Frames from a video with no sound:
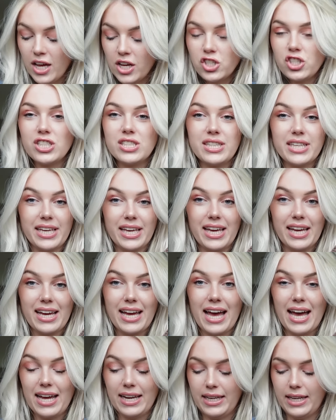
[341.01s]
just thinking
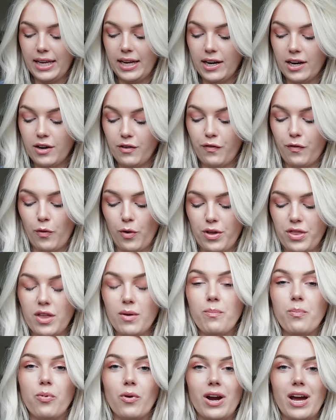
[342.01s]
ahead here, for
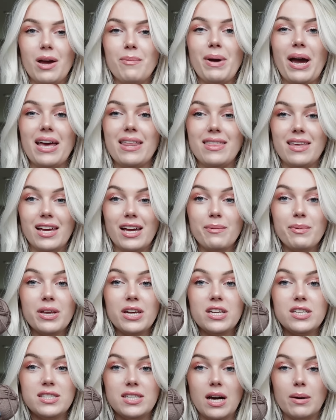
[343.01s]
the brim, I think I'm
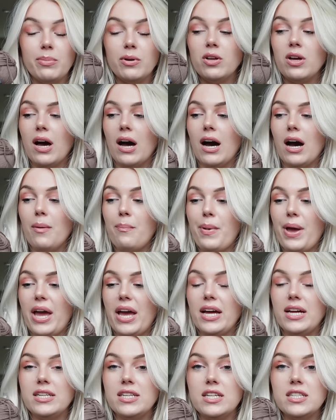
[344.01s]
going to double up
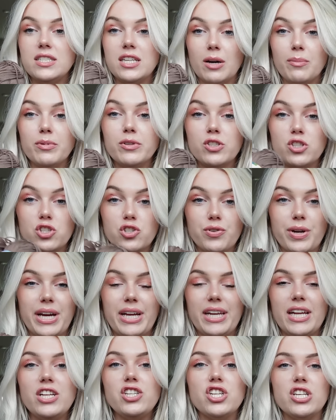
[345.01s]
and double
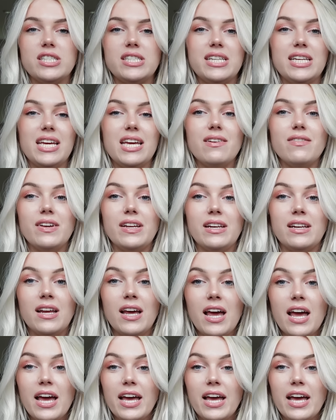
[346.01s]
strand it just to even